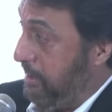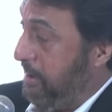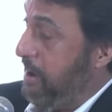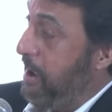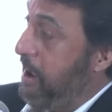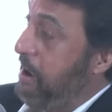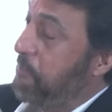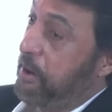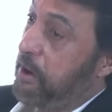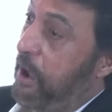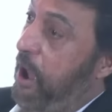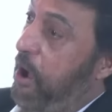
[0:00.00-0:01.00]
Hmm. But
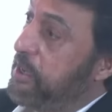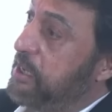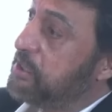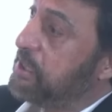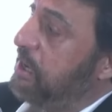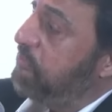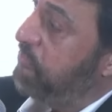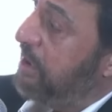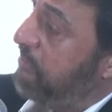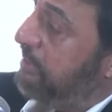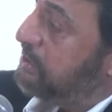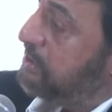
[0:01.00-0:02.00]
how easily we
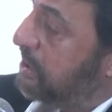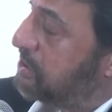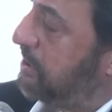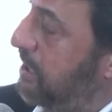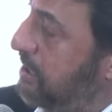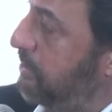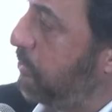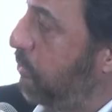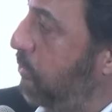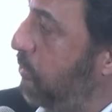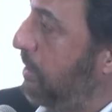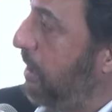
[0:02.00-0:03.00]
have adjusted
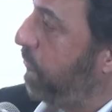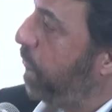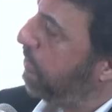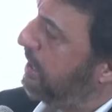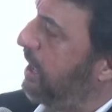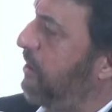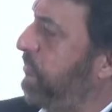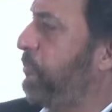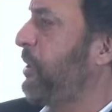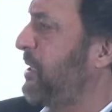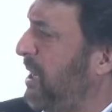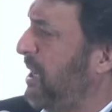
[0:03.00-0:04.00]
to a four and a half,
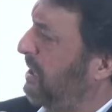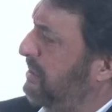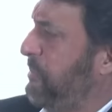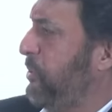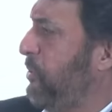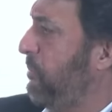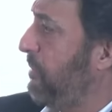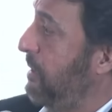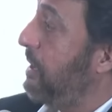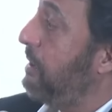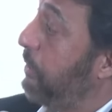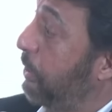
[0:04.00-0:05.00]
both acha lagta
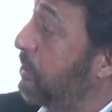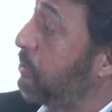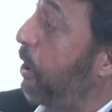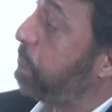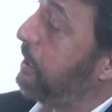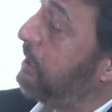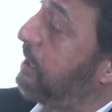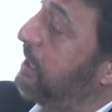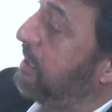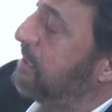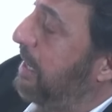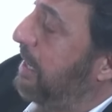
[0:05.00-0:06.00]
because optically
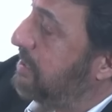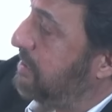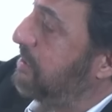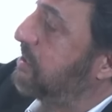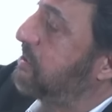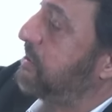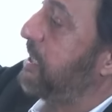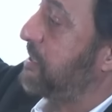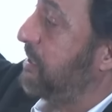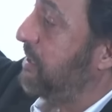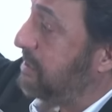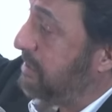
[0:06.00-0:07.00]
it is less than the six
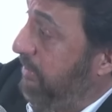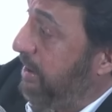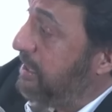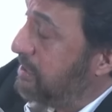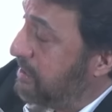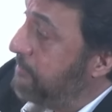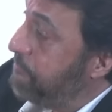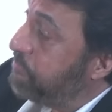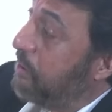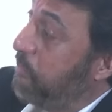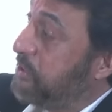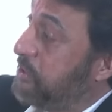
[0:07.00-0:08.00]
and the sevens,
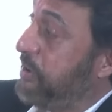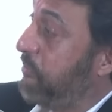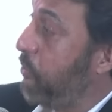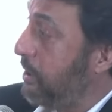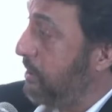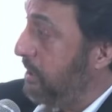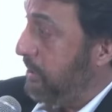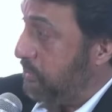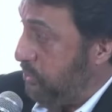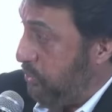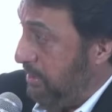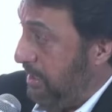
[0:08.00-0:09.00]
which we have gotten
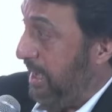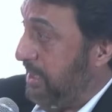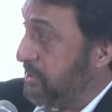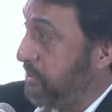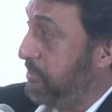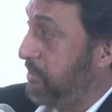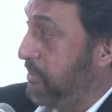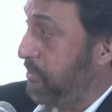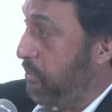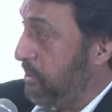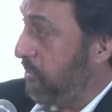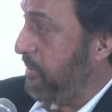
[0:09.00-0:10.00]
used to in the last
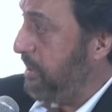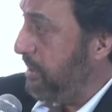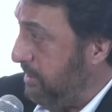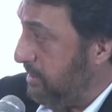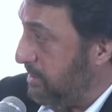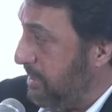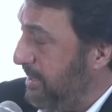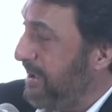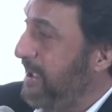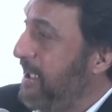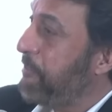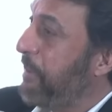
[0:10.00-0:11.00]
two or three years.
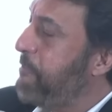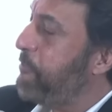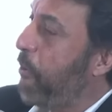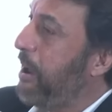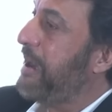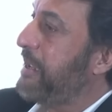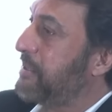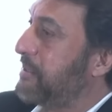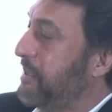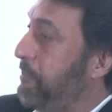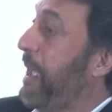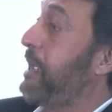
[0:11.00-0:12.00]
My point is,
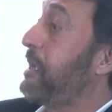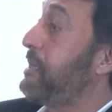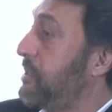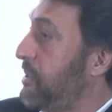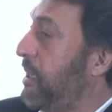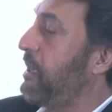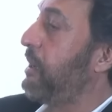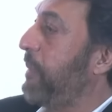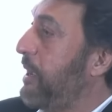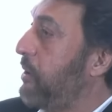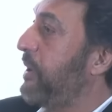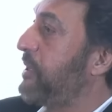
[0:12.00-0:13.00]
and my concern and
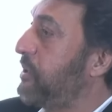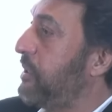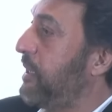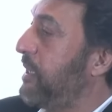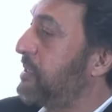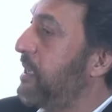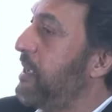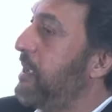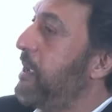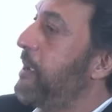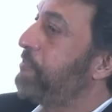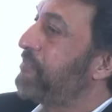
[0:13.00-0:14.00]
my question is,
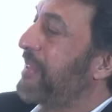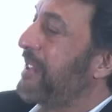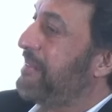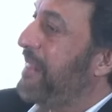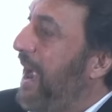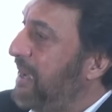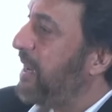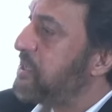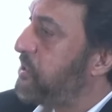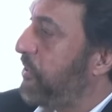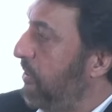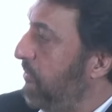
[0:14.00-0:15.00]
that has
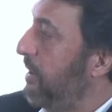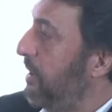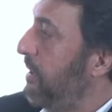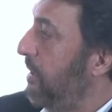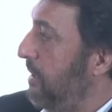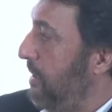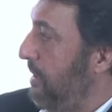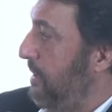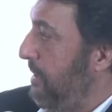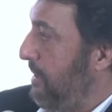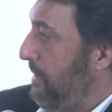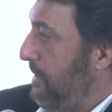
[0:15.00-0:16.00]
driven
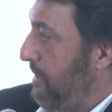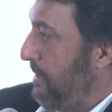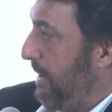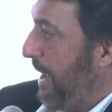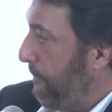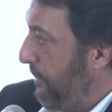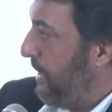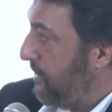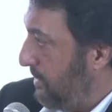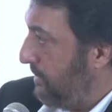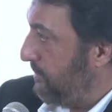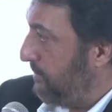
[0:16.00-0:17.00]
capex.
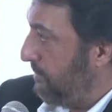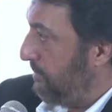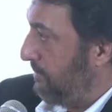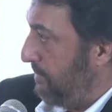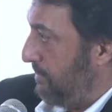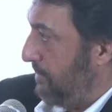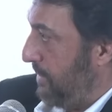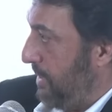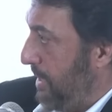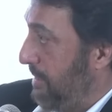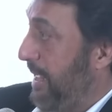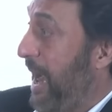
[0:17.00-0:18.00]

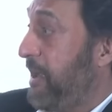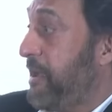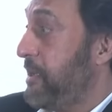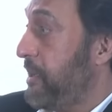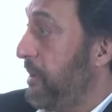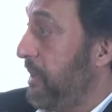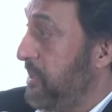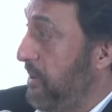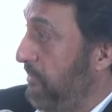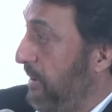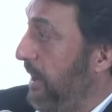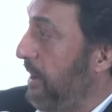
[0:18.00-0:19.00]
That in turn has
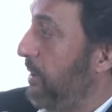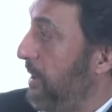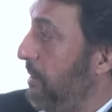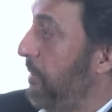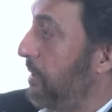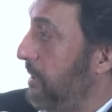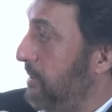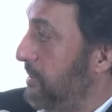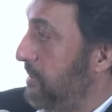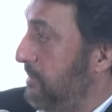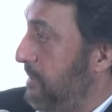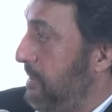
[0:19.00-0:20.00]
driven equity
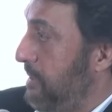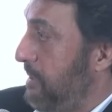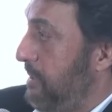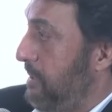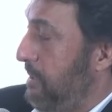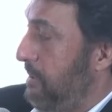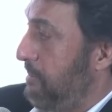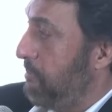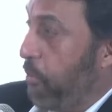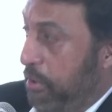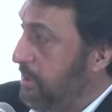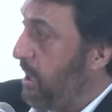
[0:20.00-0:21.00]
markets. Yeah.
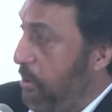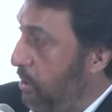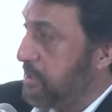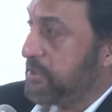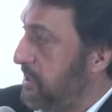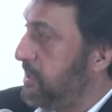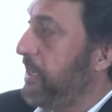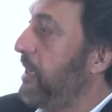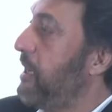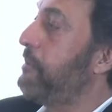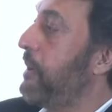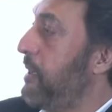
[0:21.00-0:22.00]
Both are not
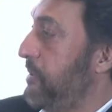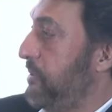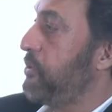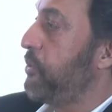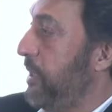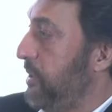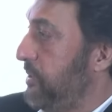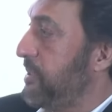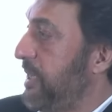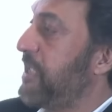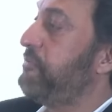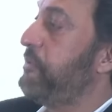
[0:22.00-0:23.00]
sustainable
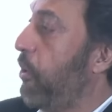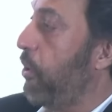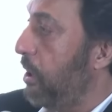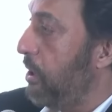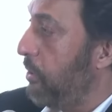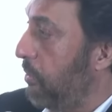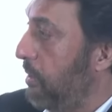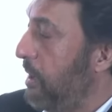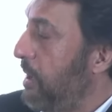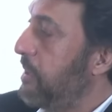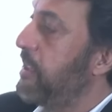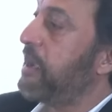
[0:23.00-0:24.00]
situations, as we all know.
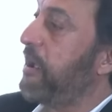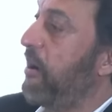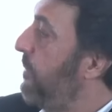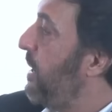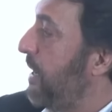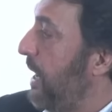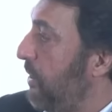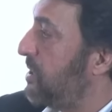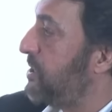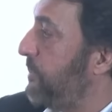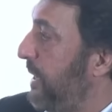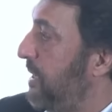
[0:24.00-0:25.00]
The government cannot
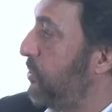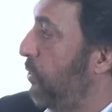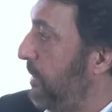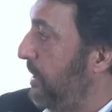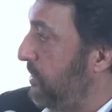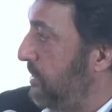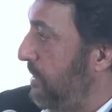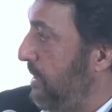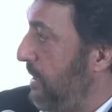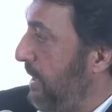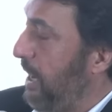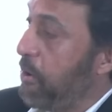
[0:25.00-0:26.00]
spend so much,
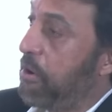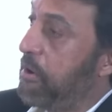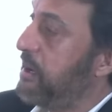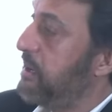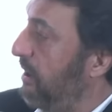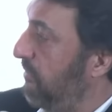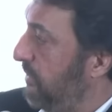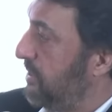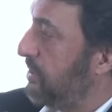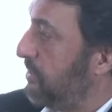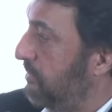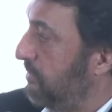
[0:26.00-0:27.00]
cannot run
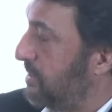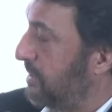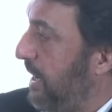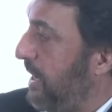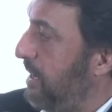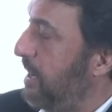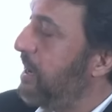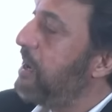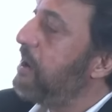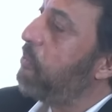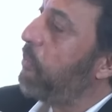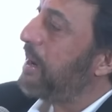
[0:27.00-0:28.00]
deficits of this kind.
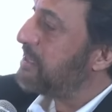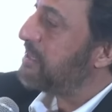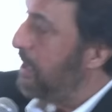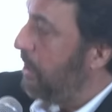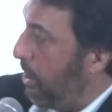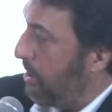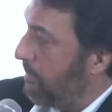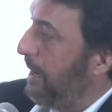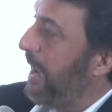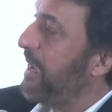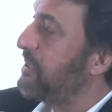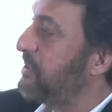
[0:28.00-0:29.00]
Once they
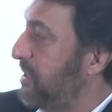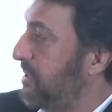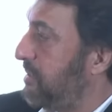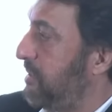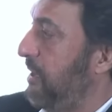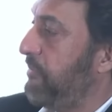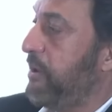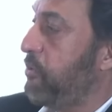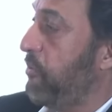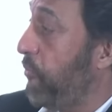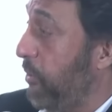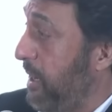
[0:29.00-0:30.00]
normalize this even
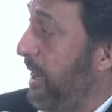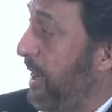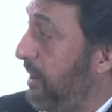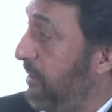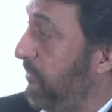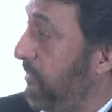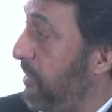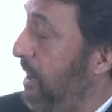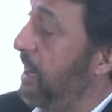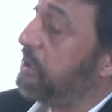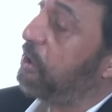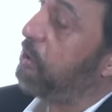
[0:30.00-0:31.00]
to four and a half,
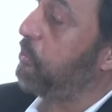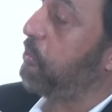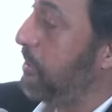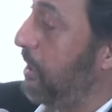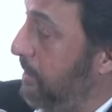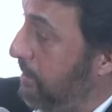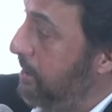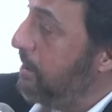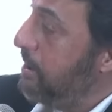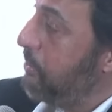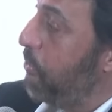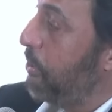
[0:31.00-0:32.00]
let alone to the
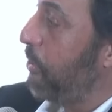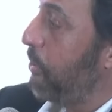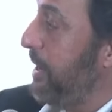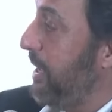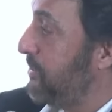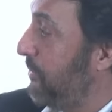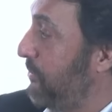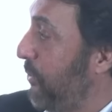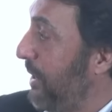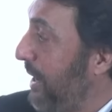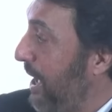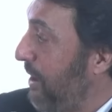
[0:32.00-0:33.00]
good old days of
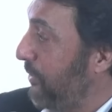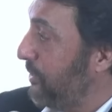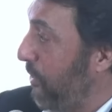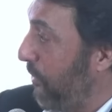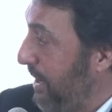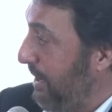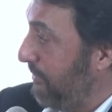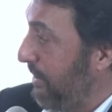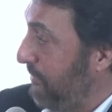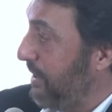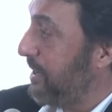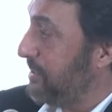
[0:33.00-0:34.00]
two and a half or three, when
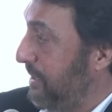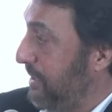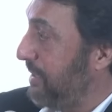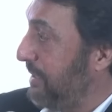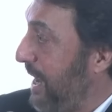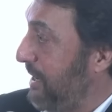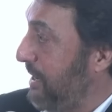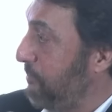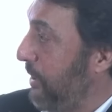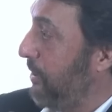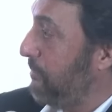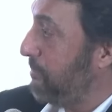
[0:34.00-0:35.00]
we considered that in
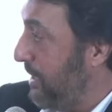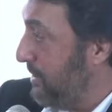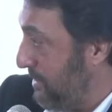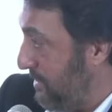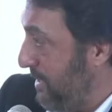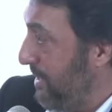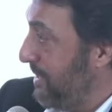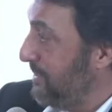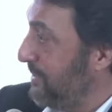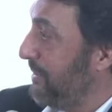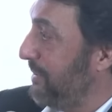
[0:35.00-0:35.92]
Pranab Da's yeah.